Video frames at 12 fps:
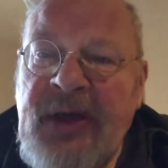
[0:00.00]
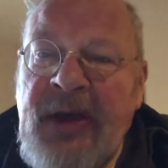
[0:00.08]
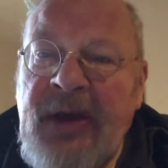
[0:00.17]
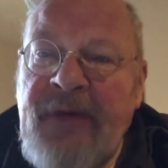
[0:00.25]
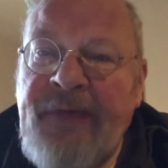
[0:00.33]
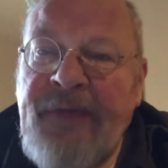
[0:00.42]

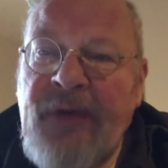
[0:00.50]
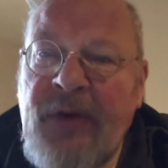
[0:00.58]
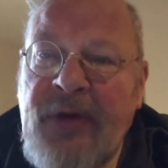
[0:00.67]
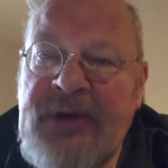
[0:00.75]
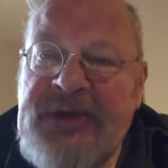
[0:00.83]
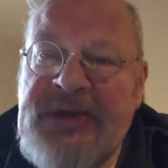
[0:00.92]
for
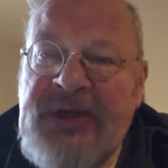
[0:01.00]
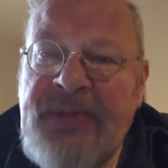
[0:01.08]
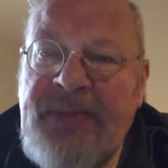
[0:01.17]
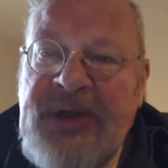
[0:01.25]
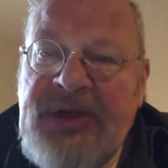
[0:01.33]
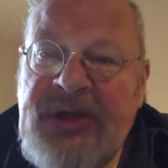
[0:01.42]

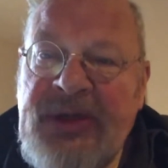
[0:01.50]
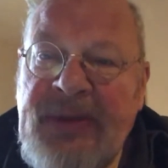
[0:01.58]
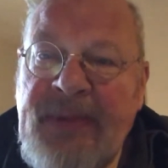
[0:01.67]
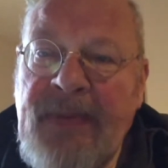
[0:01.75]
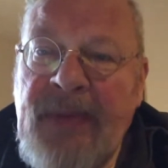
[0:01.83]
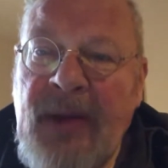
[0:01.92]
Christian mission,
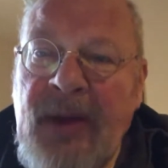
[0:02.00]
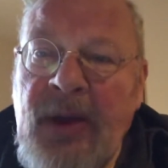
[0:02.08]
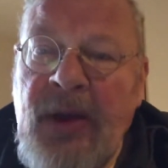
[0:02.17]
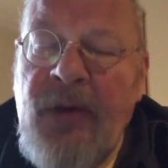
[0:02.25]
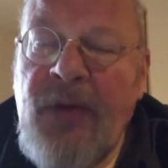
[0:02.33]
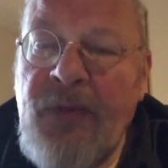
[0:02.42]

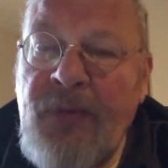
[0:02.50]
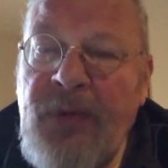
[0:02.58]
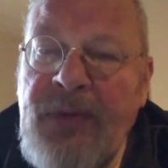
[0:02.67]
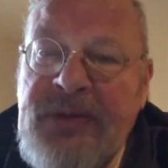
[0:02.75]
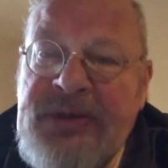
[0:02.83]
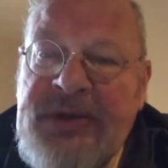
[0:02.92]
the
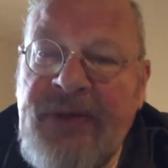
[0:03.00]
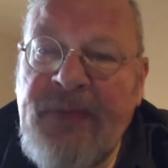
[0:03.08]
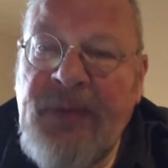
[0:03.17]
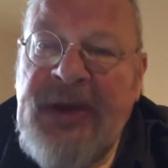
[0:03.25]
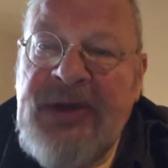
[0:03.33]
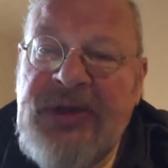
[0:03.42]
roots of
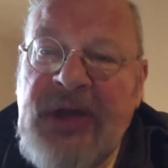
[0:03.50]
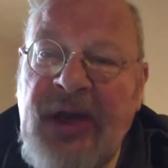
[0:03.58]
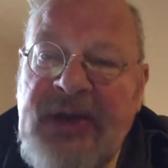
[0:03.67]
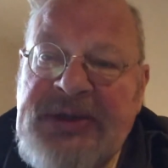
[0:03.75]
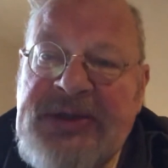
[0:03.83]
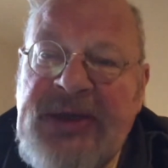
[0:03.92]
which
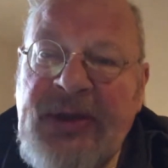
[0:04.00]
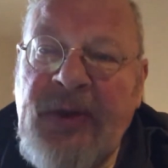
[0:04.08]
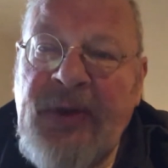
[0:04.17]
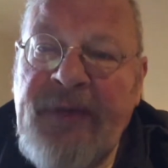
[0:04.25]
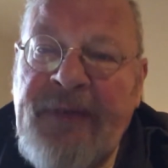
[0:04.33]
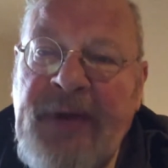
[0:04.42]
are
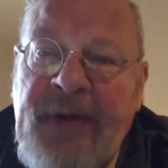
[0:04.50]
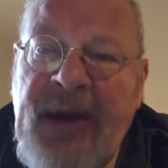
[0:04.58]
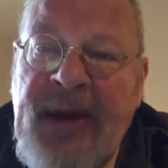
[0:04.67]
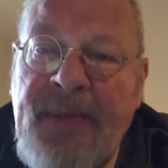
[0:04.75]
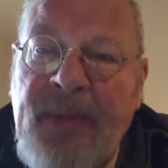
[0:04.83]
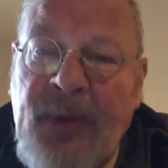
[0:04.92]
still
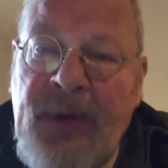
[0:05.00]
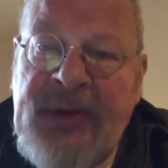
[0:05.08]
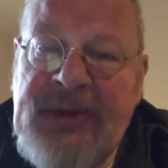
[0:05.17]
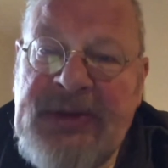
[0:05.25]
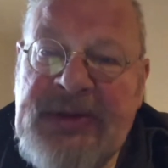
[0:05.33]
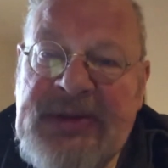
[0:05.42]
very
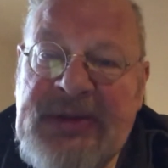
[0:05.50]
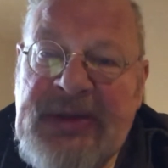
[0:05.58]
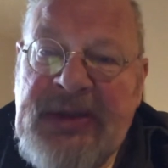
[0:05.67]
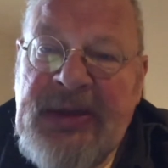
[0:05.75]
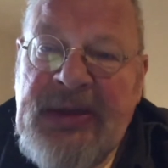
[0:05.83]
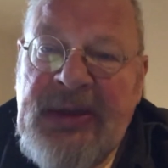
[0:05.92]
important
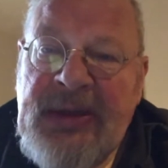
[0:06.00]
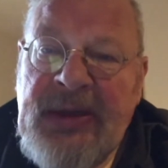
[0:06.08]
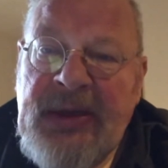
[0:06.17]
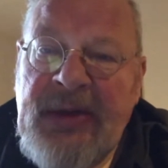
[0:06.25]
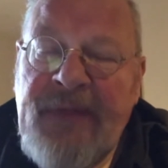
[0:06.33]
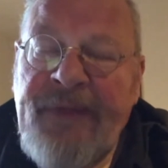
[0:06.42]

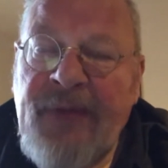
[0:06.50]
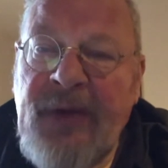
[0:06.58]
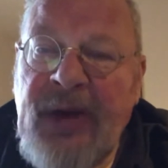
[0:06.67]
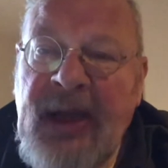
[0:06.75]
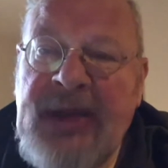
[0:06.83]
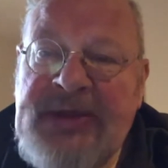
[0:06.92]

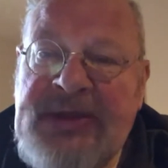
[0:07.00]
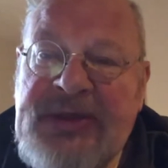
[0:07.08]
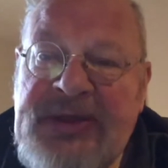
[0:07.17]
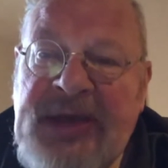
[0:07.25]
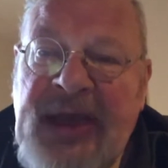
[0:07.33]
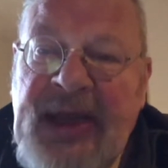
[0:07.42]
for us
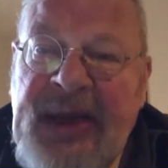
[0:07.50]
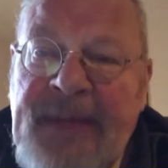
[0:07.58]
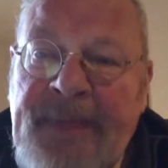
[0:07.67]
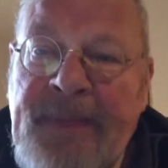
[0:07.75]
today.